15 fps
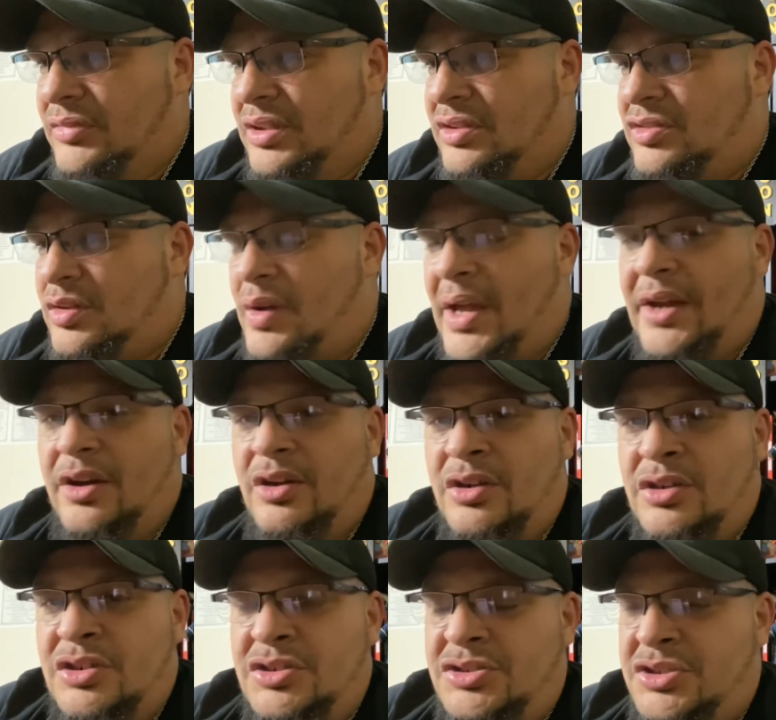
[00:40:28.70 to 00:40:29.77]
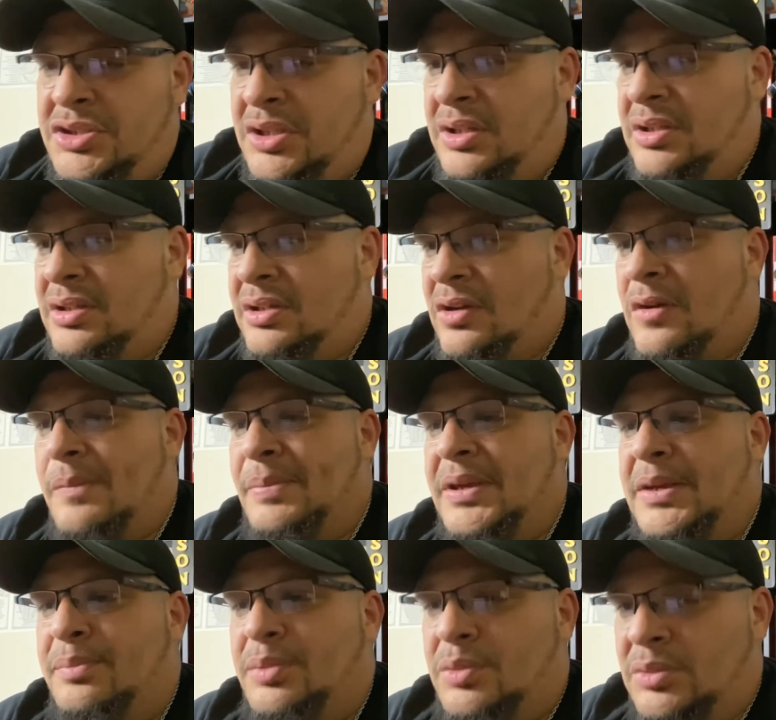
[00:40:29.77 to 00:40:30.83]
so I urge our
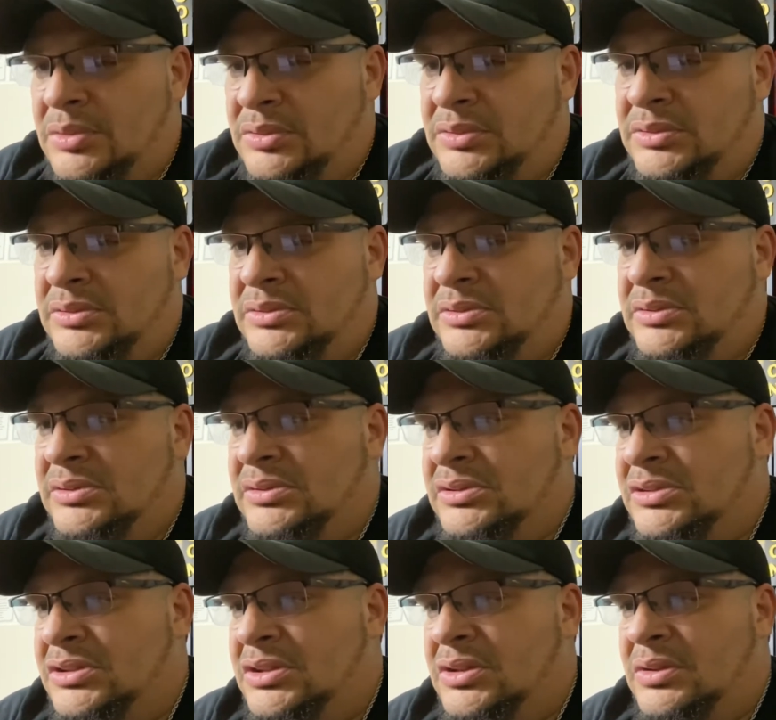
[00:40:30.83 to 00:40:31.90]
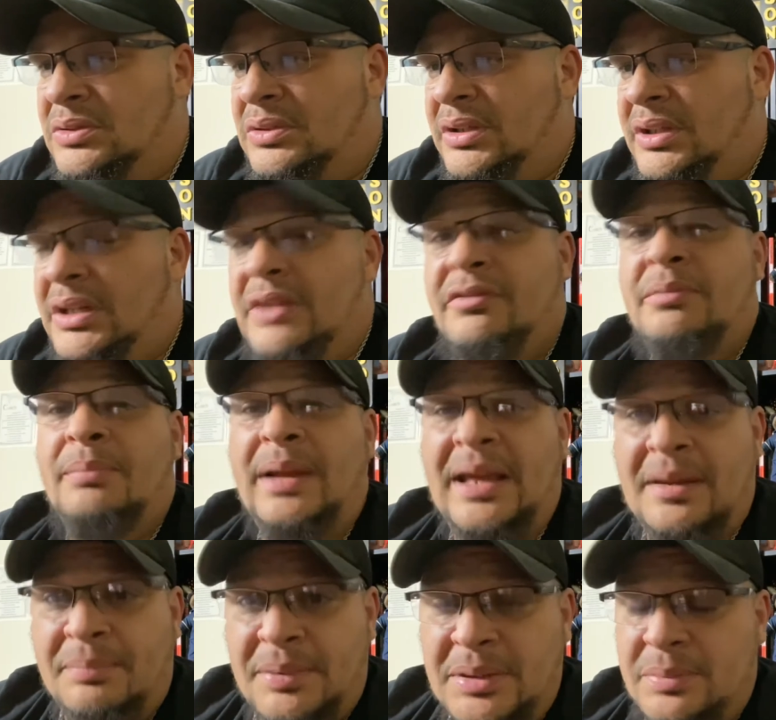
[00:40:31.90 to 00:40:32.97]
people, you know, and even
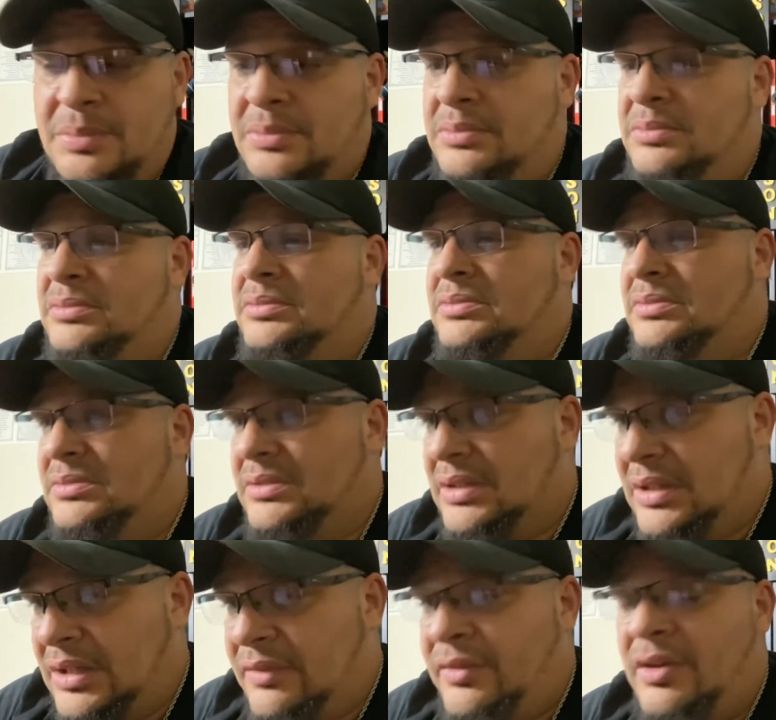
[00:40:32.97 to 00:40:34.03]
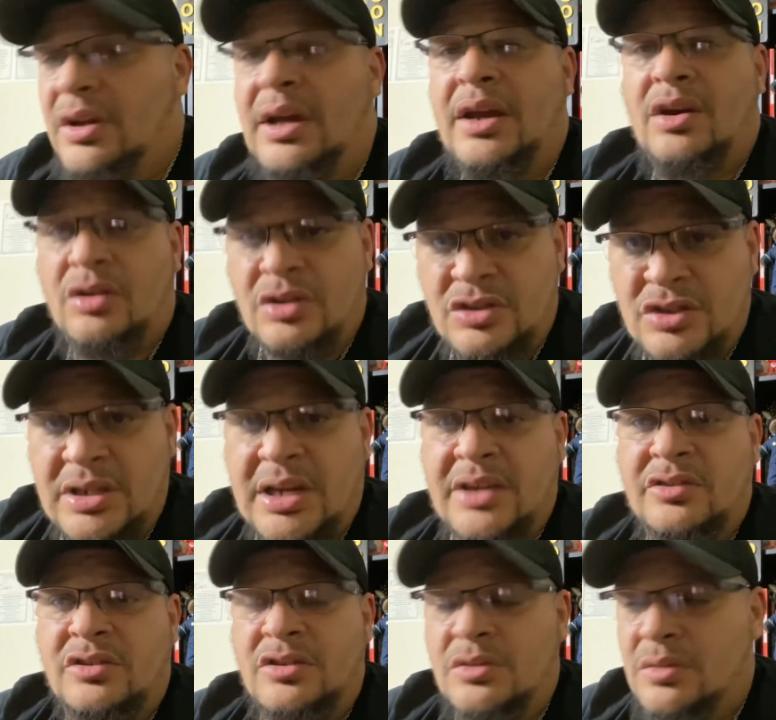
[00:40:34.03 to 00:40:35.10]
black people, right? Even I urge you
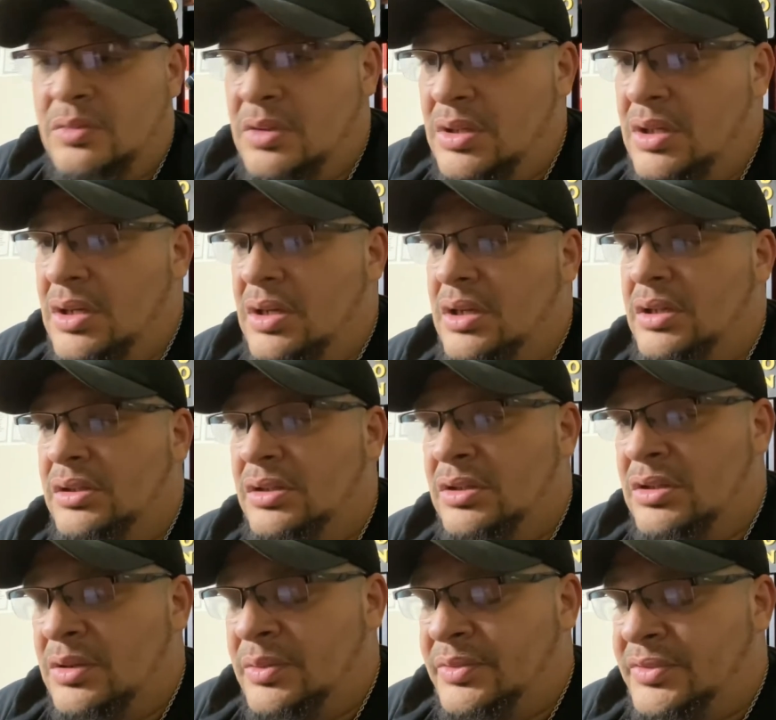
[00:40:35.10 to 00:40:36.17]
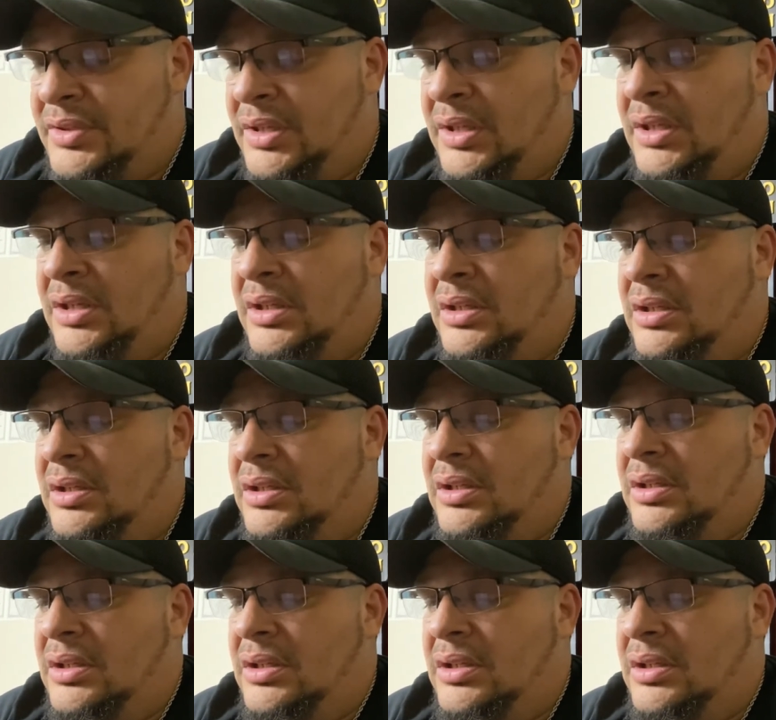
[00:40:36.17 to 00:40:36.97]
guys too, you know what I'm saying?